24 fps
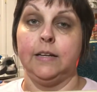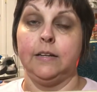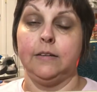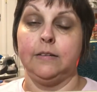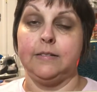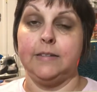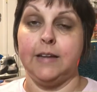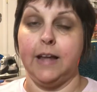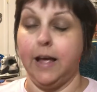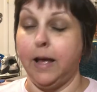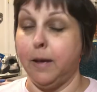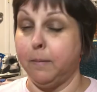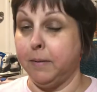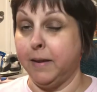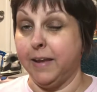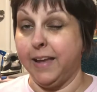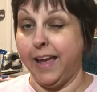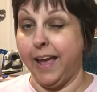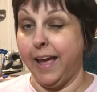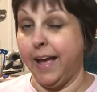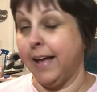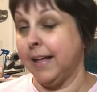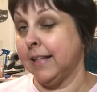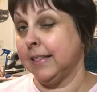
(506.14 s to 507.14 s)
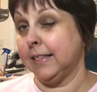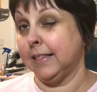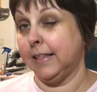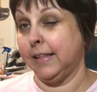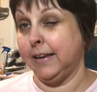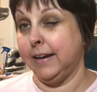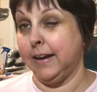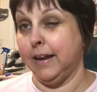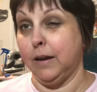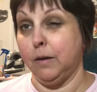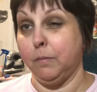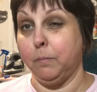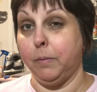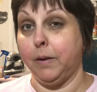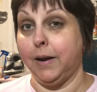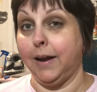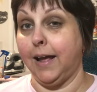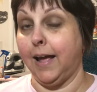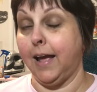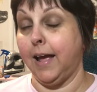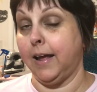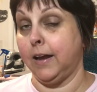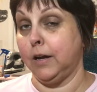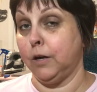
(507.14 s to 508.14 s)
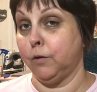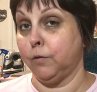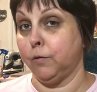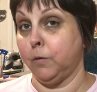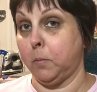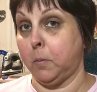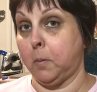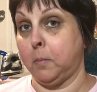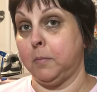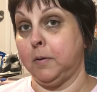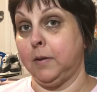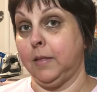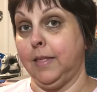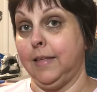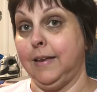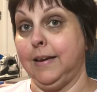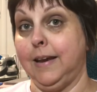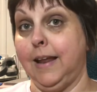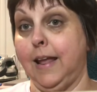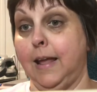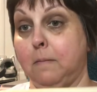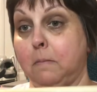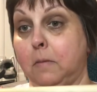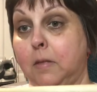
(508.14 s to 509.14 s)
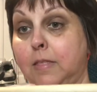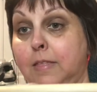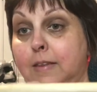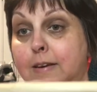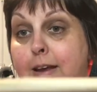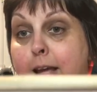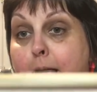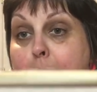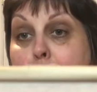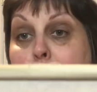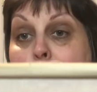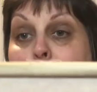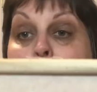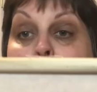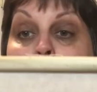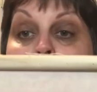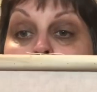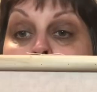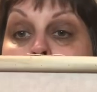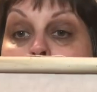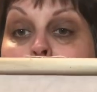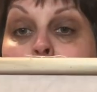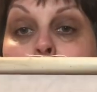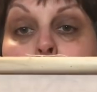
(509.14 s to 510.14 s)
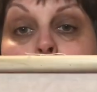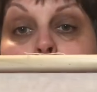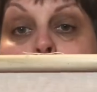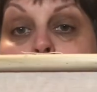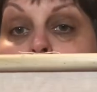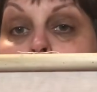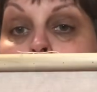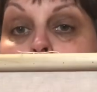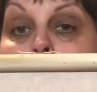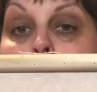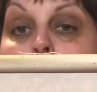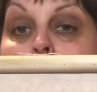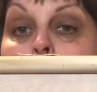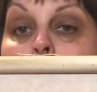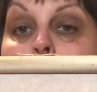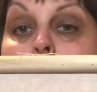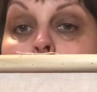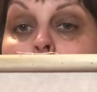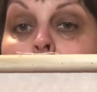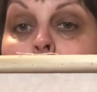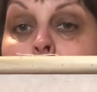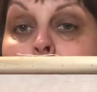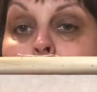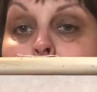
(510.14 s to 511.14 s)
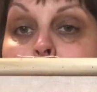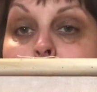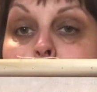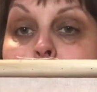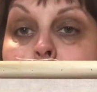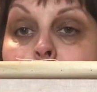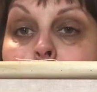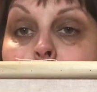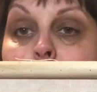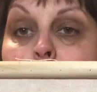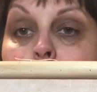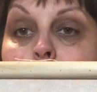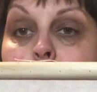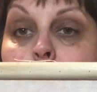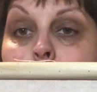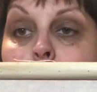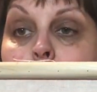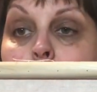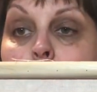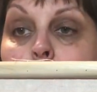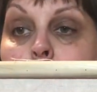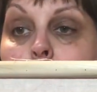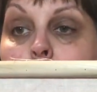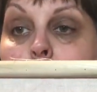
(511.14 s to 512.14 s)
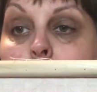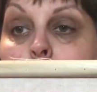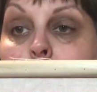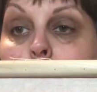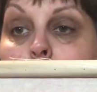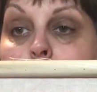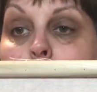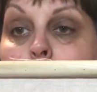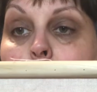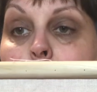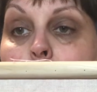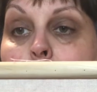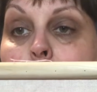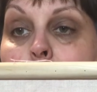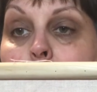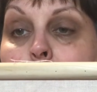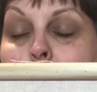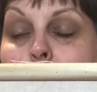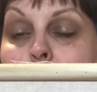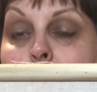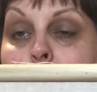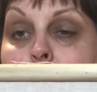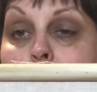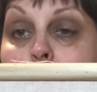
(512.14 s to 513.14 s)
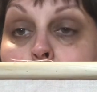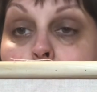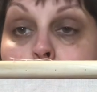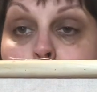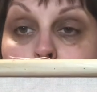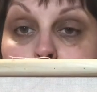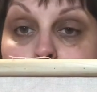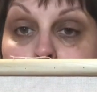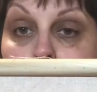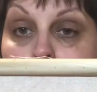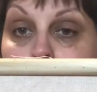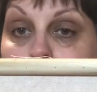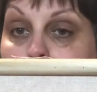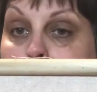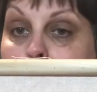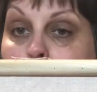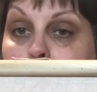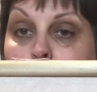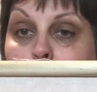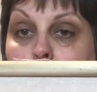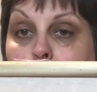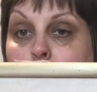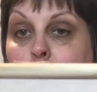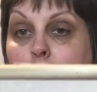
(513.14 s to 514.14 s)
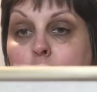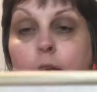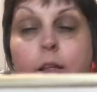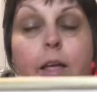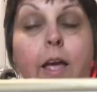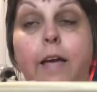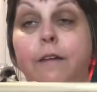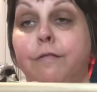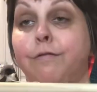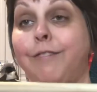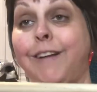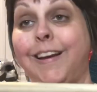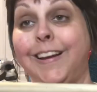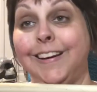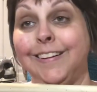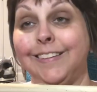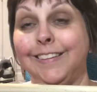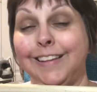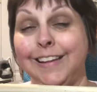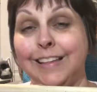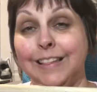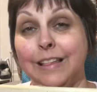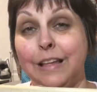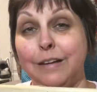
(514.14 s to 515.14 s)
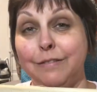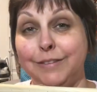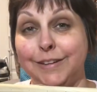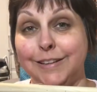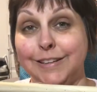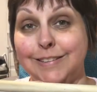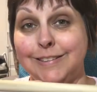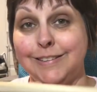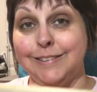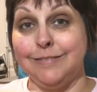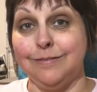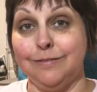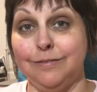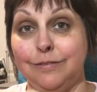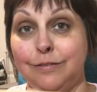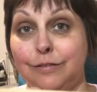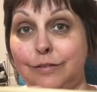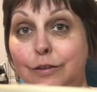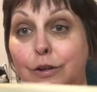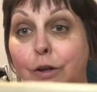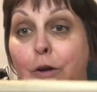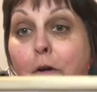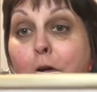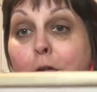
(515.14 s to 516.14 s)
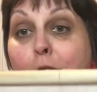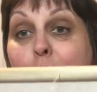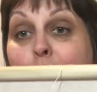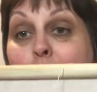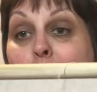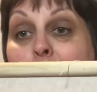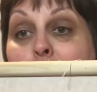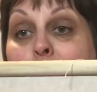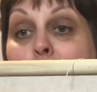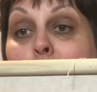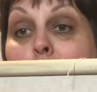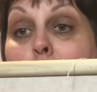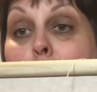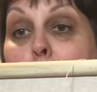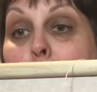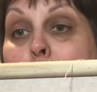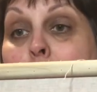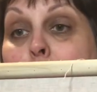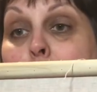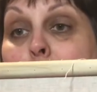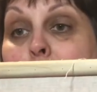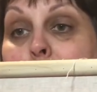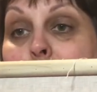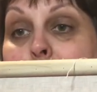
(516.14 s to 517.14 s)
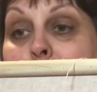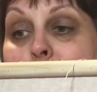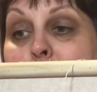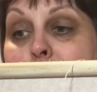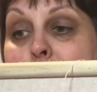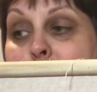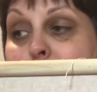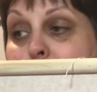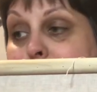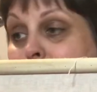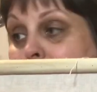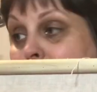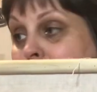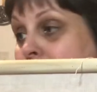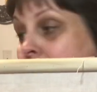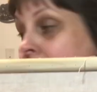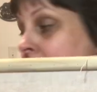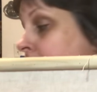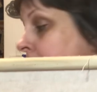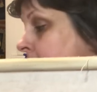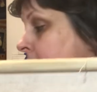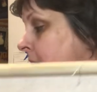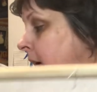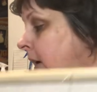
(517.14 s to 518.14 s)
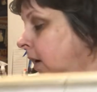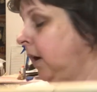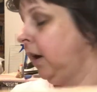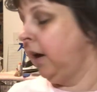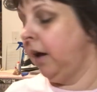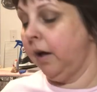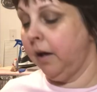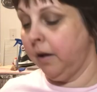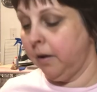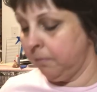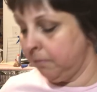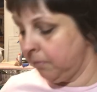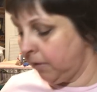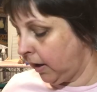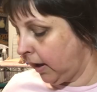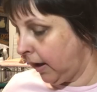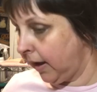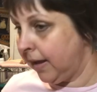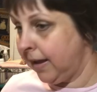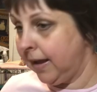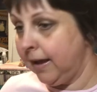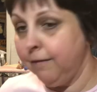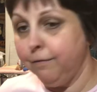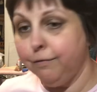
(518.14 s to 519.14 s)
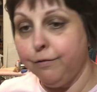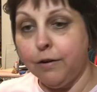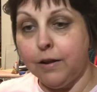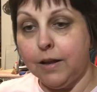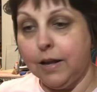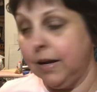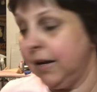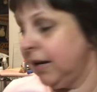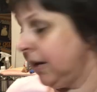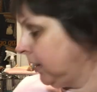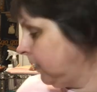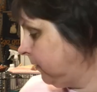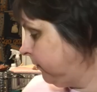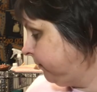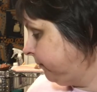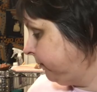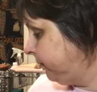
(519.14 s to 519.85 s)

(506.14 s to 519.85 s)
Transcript: tabby cat linen, but I don't remember the name of the tabby cat linen. Um, and I finally love it. So hopefully I'll be able to get it done. Um, I keep forgetting